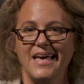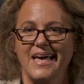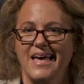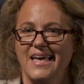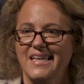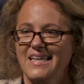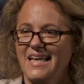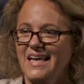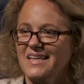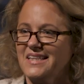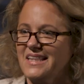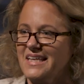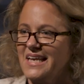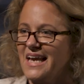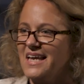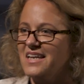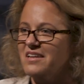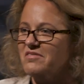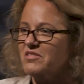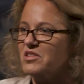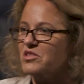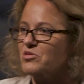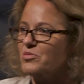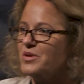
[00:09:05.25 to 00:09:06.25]
And at the end
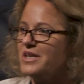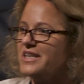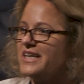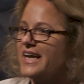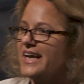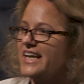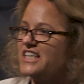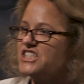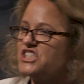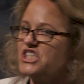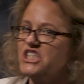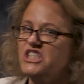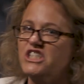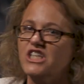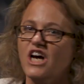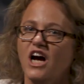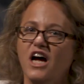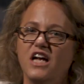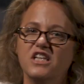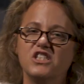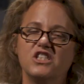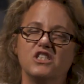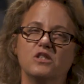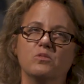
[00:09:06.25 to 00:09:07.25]
of the 3 days, she
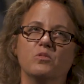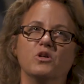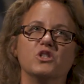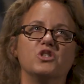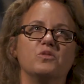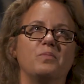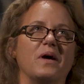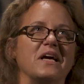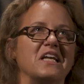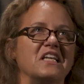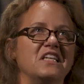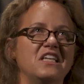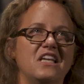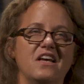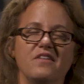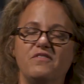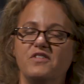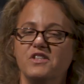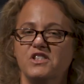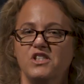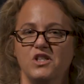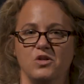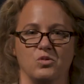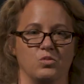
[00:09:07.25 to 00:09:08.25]
dons the most
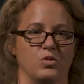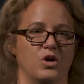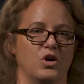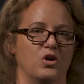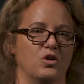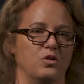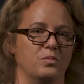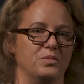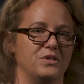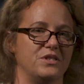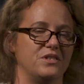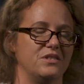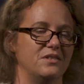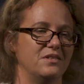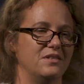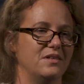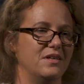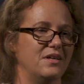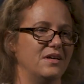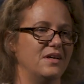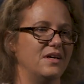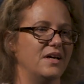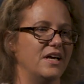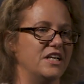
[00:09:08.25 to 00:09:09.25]
magnificent robes,
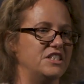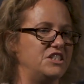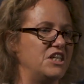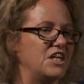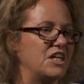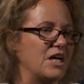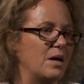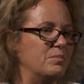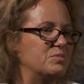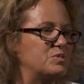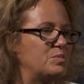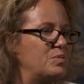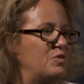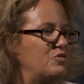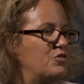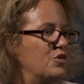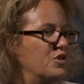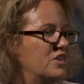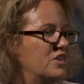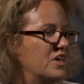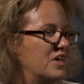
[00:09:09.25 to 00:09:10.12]
and she comes before